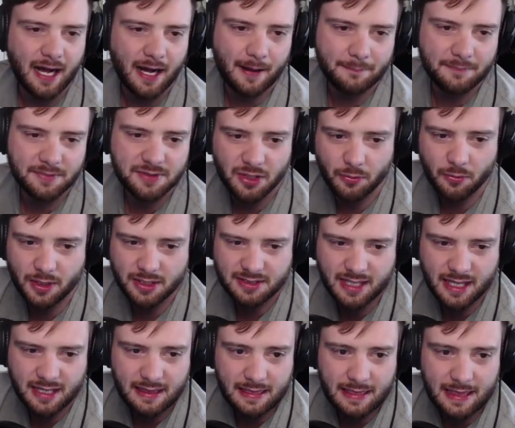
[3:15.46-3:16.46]
So once
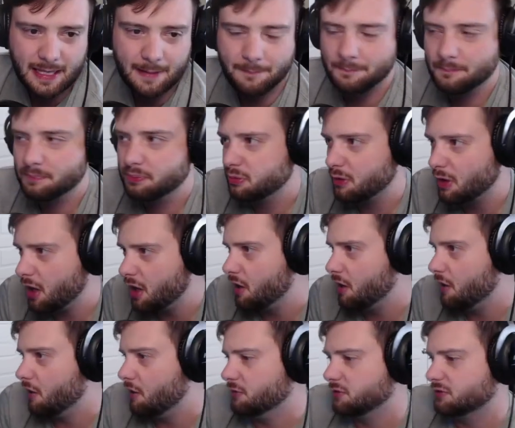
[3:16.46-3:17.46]
again, the
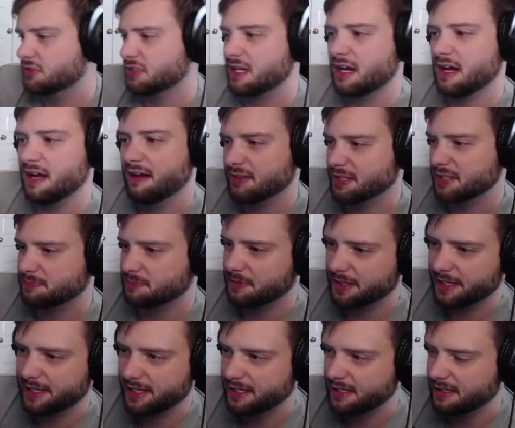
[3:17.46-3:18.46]
pros of
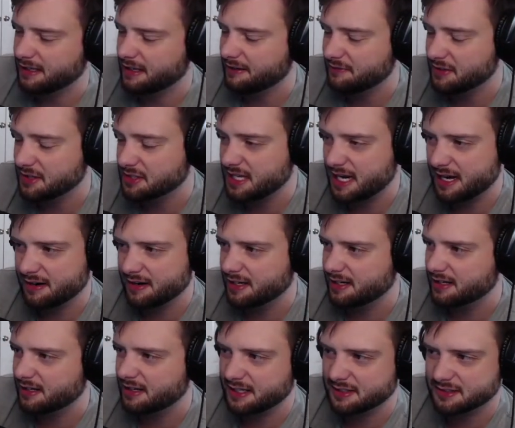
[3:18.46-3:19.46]
this
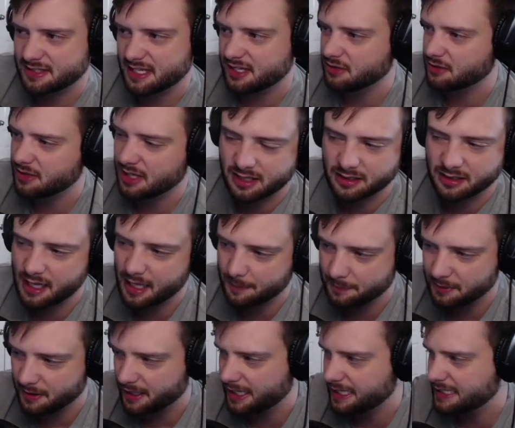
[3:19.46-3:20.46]
carrier is that you get a lot of
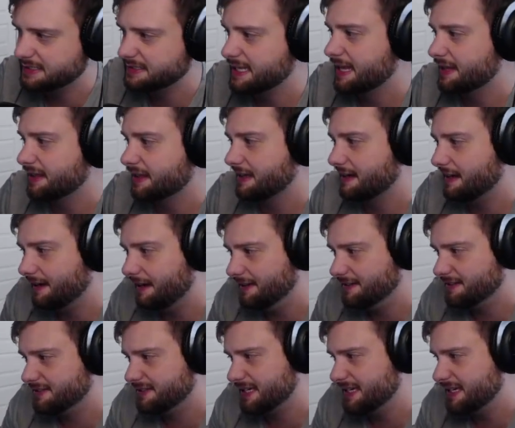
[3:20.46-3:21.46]
planes. Now the
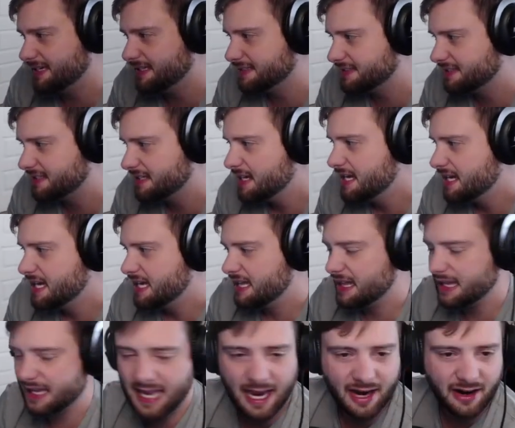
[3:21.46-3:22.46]
cons is
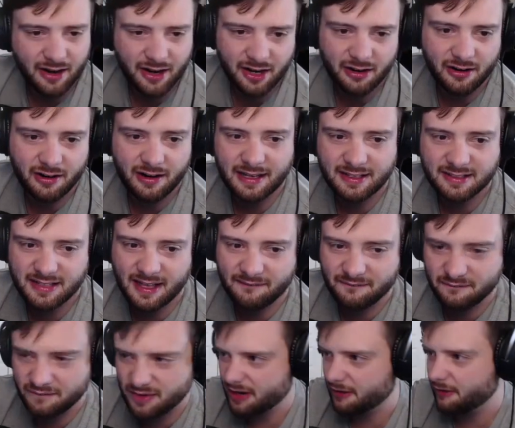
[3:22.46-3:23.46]
the carrier is a
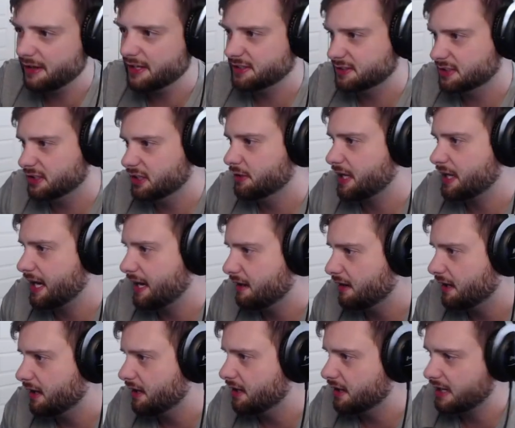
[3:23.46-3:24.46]
very slow
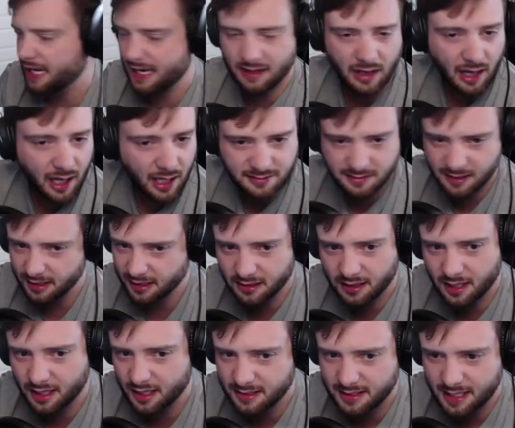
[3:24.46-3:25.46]
carrier, cannot take a
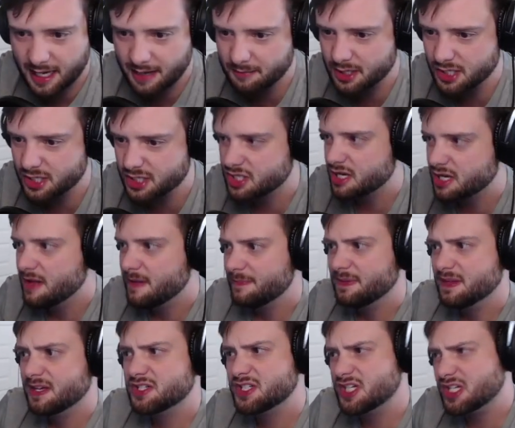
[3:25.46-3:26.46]
lot of damage.
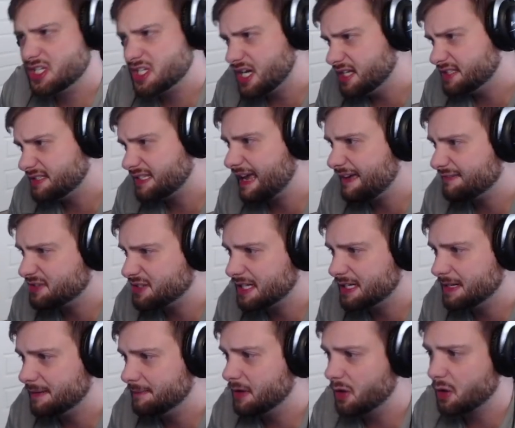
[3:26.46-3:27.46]
She does have
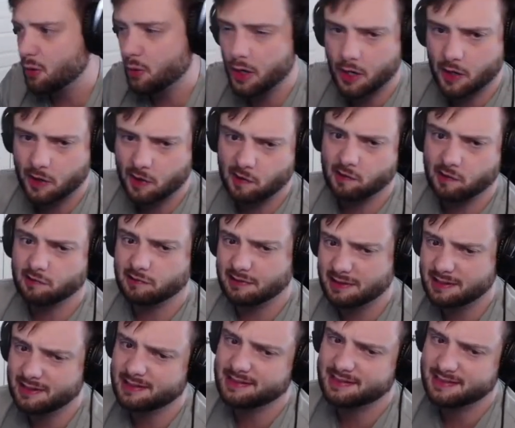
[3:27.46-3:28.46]
some quote-unquote
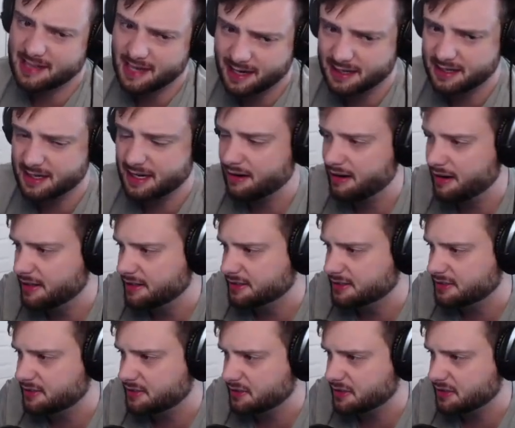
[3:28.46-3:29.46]
good
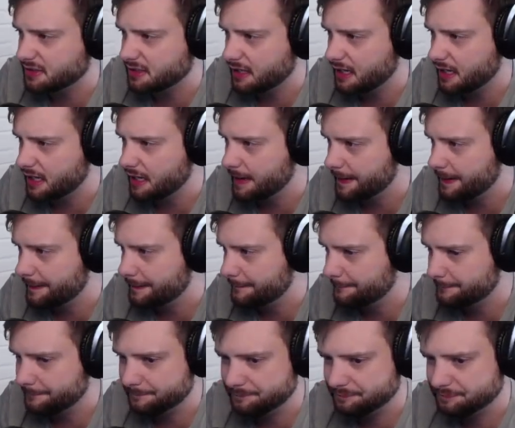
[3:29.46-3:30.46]
secondaries,
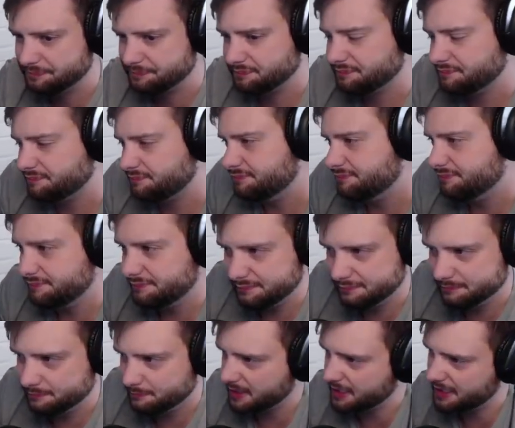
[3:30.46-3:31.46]

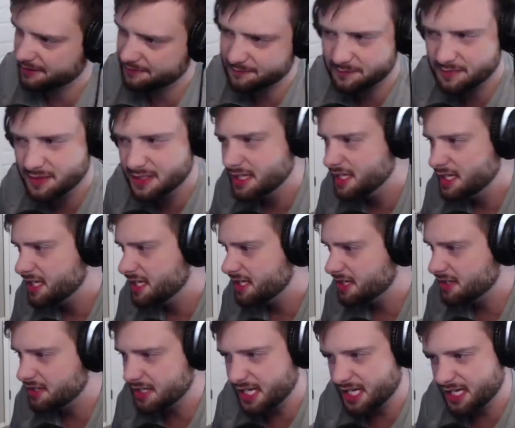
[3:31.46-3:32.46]
but
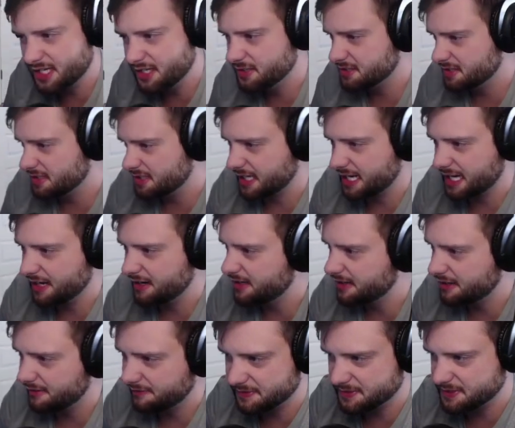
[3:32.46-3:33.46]
you're not using the
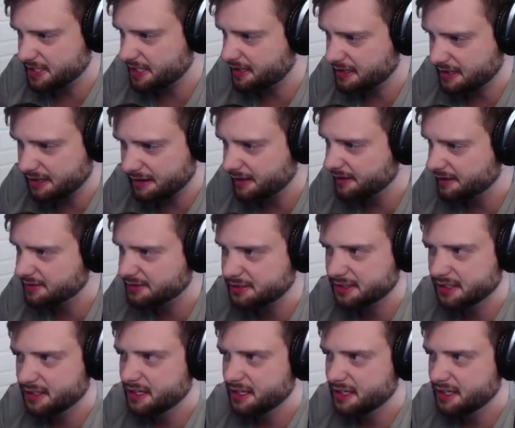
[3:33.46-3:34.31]
carrier for secondaries.